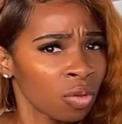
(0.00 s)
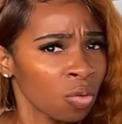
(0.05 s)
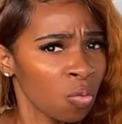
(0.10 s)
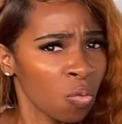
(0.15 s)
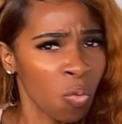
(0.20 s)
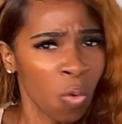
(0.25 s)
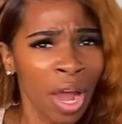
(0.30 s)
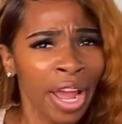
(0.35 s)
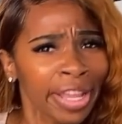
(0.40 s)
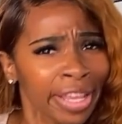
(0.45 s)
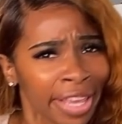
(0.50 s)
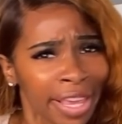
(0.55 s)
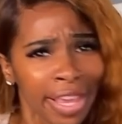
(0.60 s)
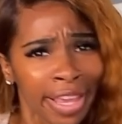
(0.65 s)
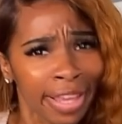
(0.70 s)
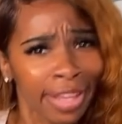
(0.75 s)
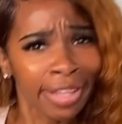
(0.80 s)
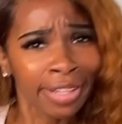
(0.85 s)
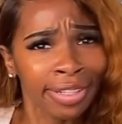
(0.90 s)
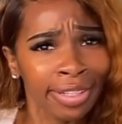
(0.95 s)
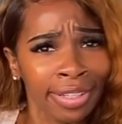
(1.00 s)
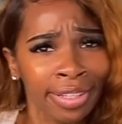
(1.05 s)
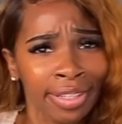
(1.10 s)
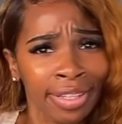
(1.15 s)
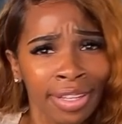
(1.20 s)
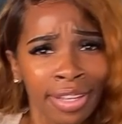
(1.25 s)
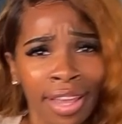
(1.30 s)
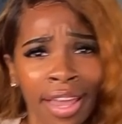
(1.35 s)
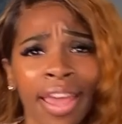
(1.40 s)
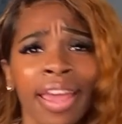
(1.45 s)
What keys?
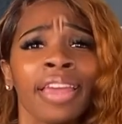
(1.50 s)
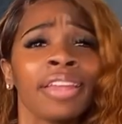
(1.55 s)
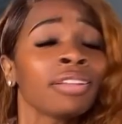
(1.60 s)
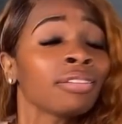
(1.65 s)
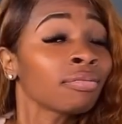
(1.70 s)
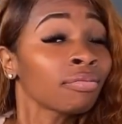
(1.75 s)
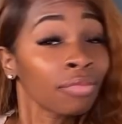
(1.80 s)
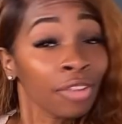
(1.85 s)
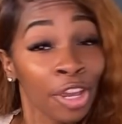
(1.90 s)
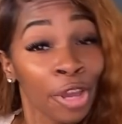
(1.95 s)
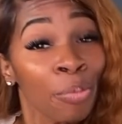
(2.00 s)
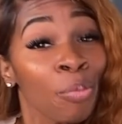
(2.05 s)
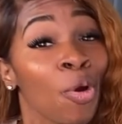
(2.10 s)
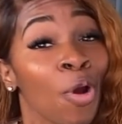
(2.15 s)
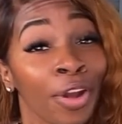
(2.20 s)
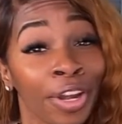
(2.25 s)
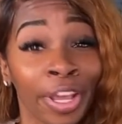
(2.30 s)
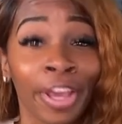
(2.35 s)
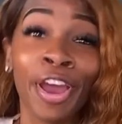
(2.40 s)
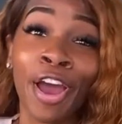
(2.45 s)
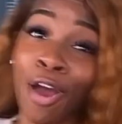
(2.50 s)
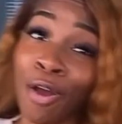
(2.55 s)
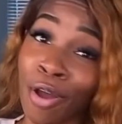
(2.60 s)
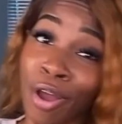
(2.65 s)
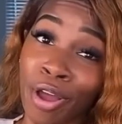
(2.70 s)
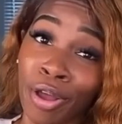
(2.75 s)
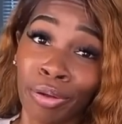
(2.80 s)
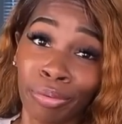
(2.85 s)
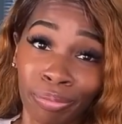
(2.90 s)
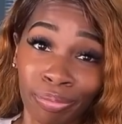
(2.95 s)
And good morning,
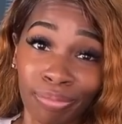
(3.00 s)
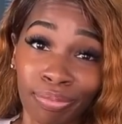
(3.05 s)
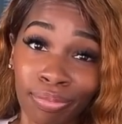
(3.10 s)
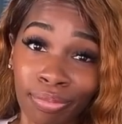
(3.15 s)
Coco.